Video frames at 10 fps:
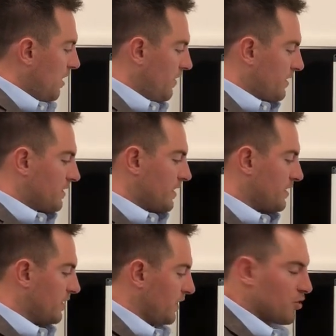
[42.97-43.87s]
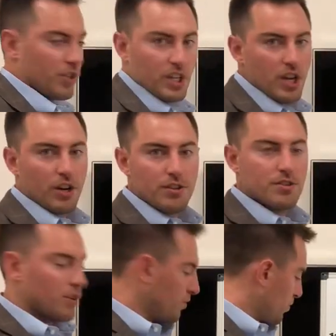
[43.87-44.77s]
on these are the years,
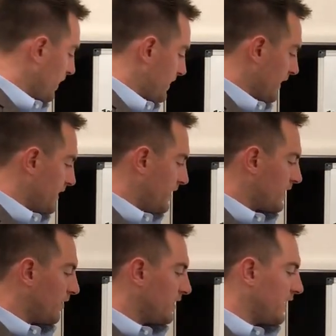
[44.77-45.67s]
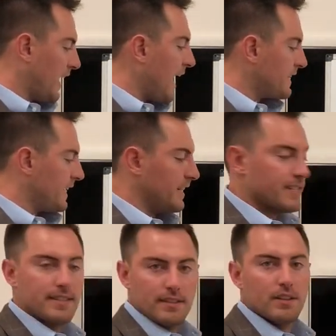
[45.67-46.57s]
so 2016, 17, 18
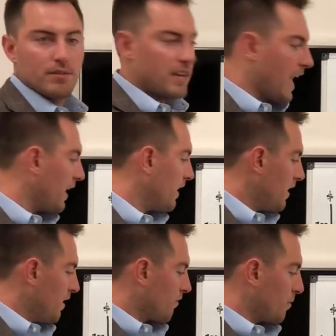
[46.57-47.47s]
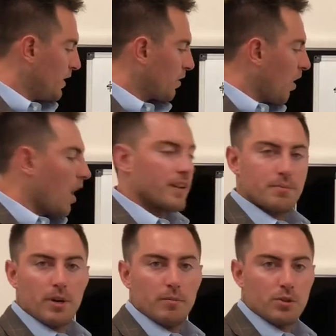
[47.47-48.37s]
is today. From here on is
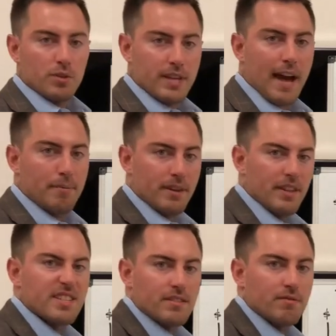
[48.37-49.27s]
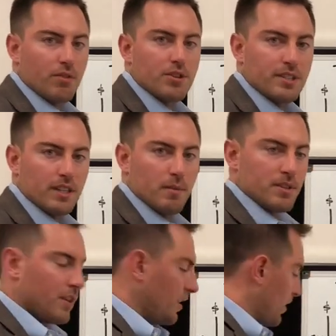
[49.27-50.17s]
pretty much what's happened this first 6
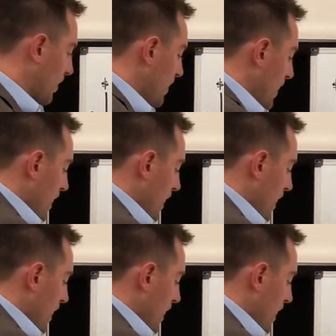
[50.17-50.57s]
months of the year.